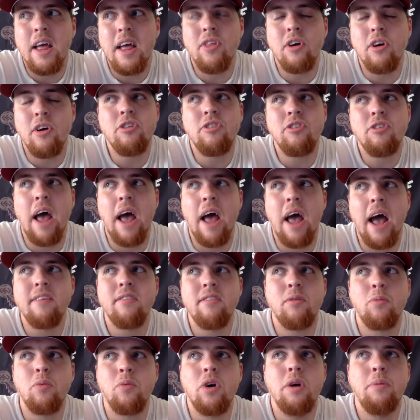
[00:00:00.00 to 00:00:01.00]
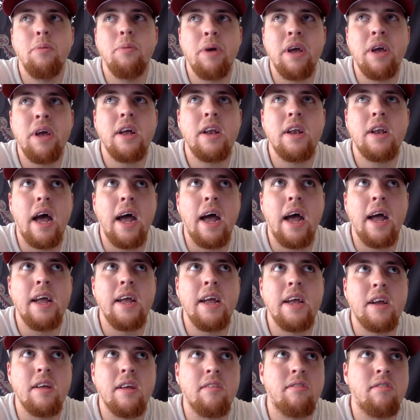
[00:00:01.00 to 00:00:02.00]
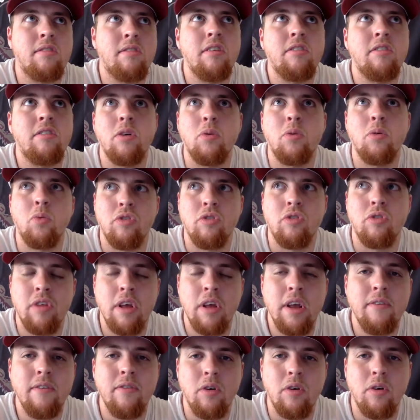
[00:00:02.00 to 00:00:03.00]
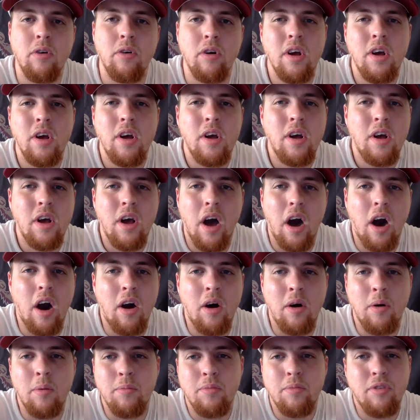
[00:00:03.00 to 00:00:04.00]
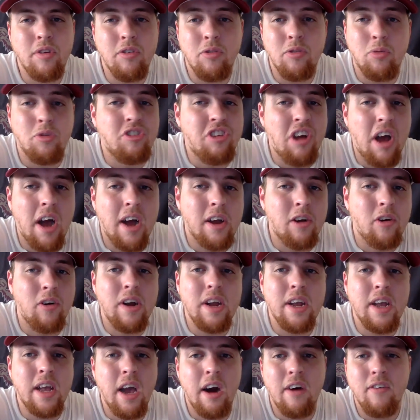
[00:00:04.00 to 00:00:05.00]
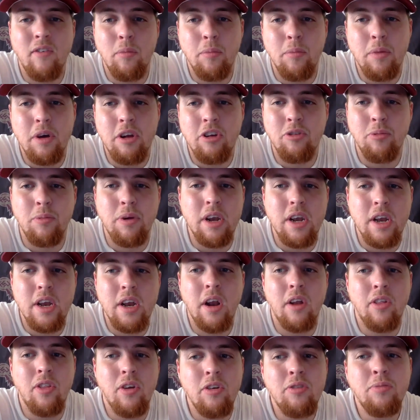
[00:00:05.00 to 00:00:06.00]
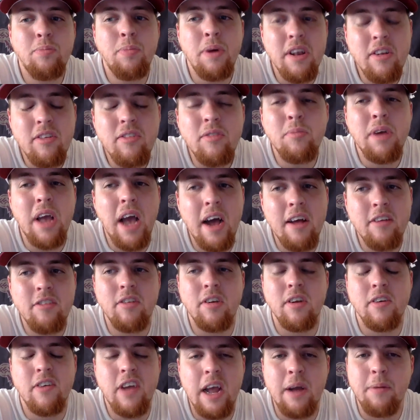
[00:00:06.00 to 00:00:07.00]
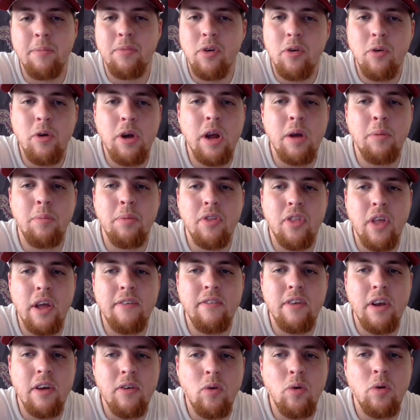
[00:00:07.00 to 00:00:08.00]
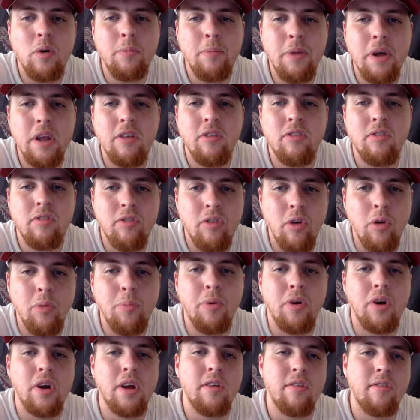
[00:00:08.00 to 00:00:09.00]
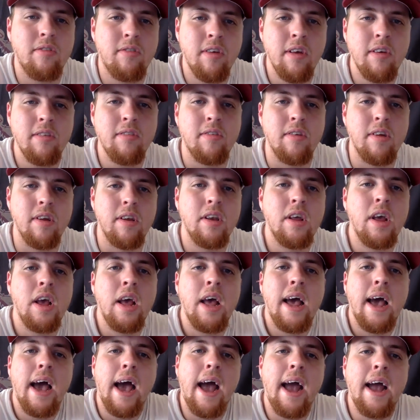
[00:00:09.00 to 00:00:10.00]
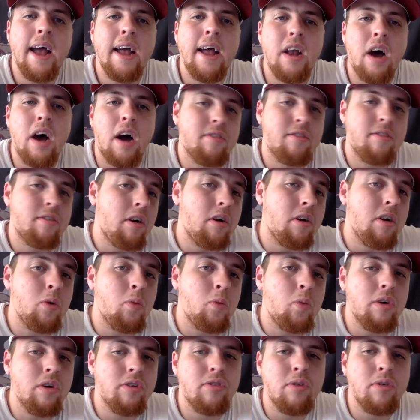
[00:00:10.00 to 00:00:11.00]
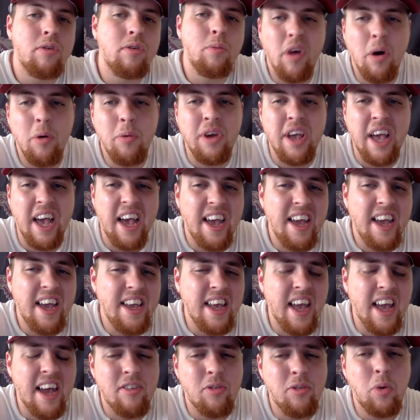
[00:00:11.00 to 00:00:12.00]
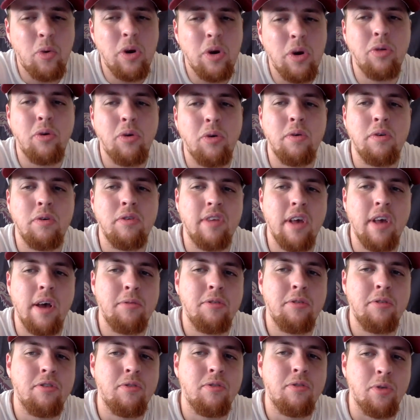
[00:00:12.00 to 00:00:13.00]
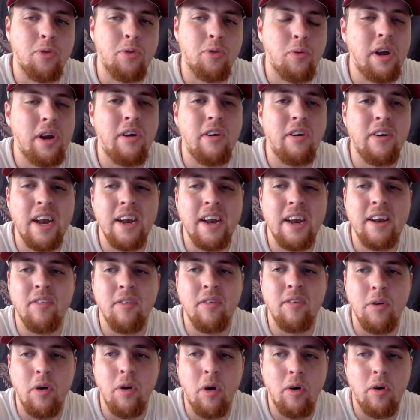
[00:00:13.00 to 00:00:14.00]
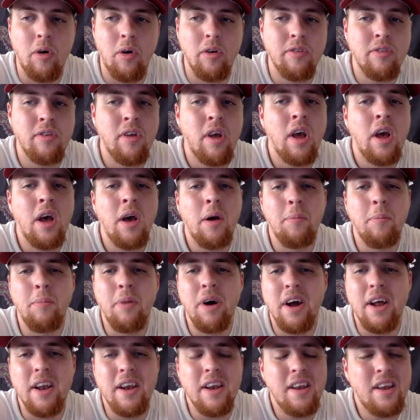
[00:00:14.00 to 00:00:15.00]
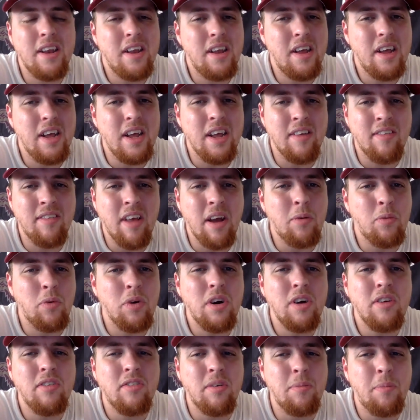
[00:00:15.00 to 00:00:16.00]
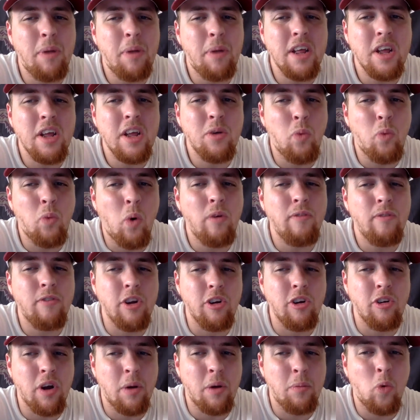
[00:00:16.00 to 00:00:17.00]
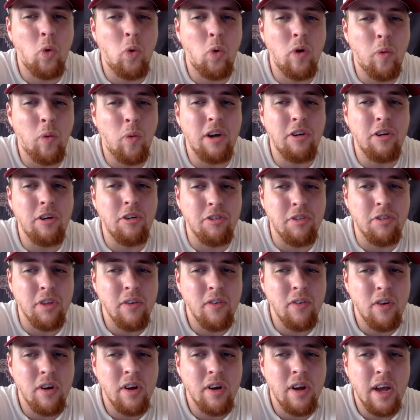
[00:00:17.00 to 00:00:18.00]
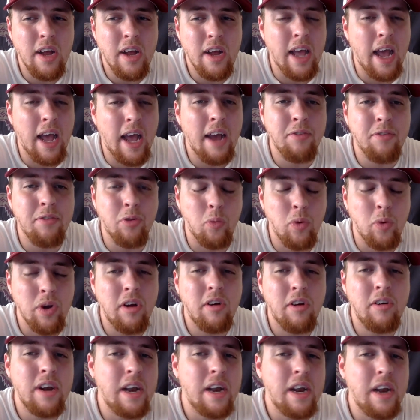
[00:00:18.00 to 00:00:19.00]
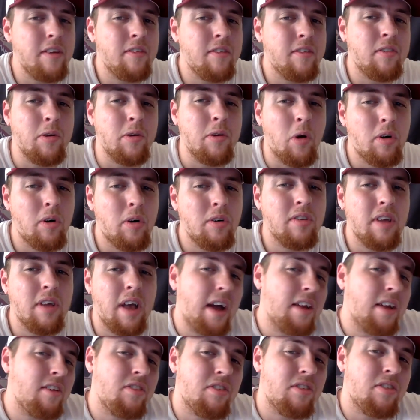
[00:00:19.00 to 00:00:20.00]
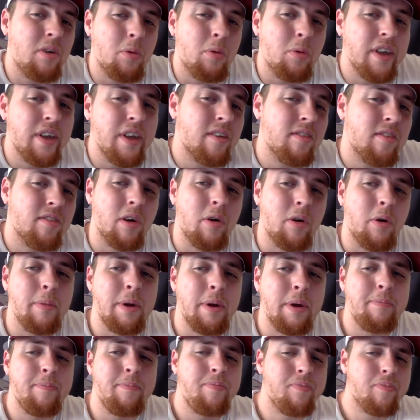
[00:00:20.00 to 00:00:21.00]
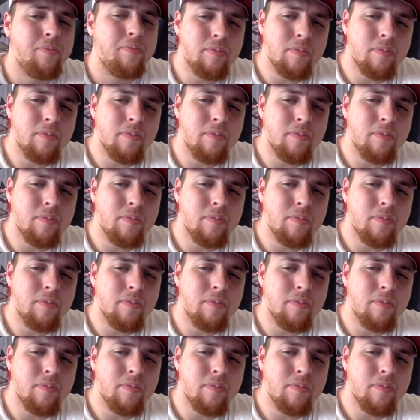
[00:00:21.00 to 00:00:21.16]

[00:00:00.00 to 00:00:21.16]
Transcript: there just hasn't really been a consistent receiver since Rashad Greene, Kelvin Benjamin. You know, there's been some guys that have came through here, but they've never really been super consistent. And Ontario Wilson was okay. He had 23 receptions for 382 yards. But is that really somebody you want for your number one wide receiver to have 382 yards? I just don't think so. I mean,